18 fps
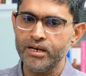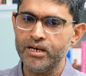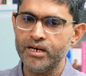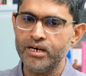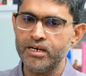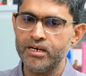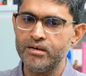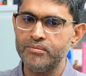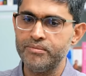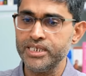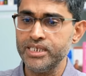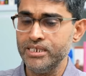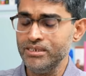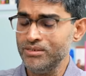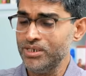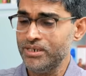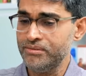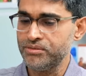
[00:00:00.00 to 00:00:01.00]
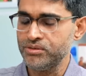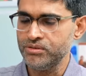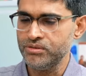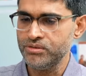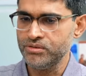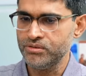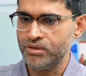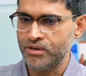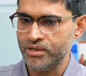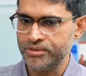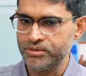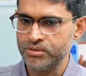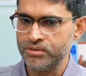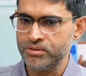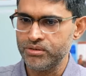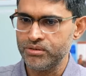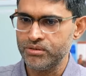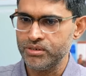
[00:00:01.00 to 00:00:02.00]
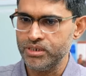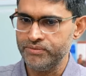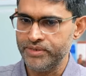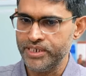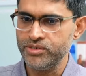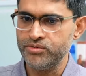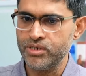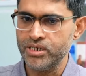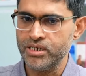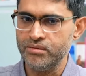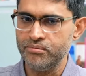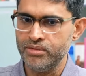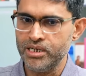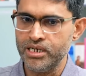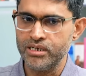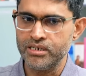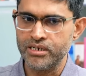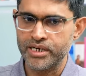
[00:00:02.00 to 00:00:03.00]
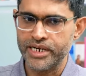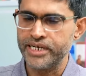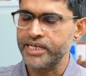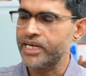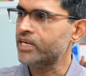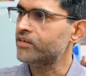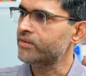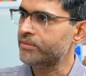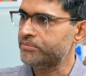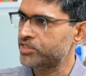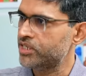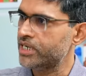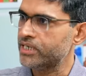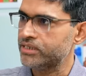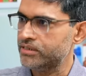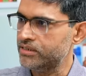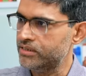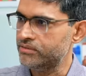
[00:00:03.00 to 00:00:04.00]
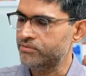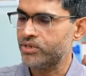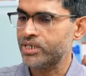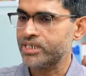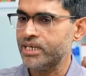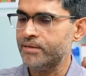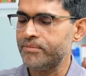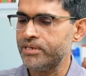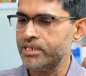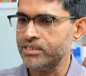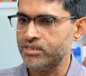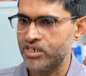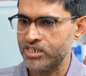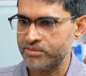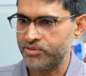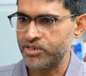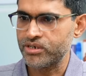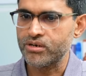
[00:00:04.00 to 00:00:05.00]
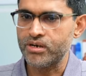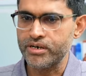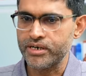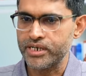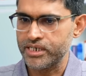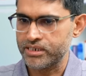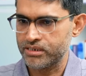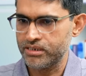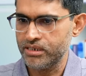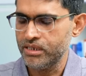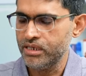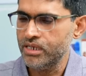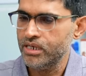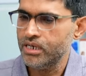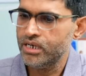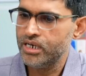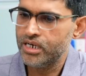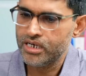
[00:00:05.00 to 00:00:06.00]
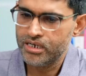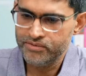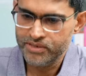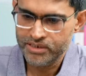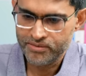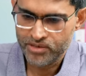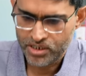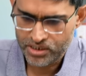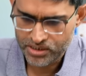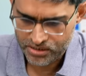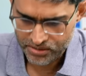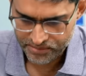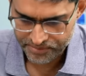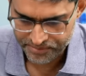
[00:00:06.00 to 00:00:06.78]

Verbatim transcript: Uh, but then you have to also eventually build the right kind of abstraction. Yeah. For example, in ThoughtSpot context, uh, we have launched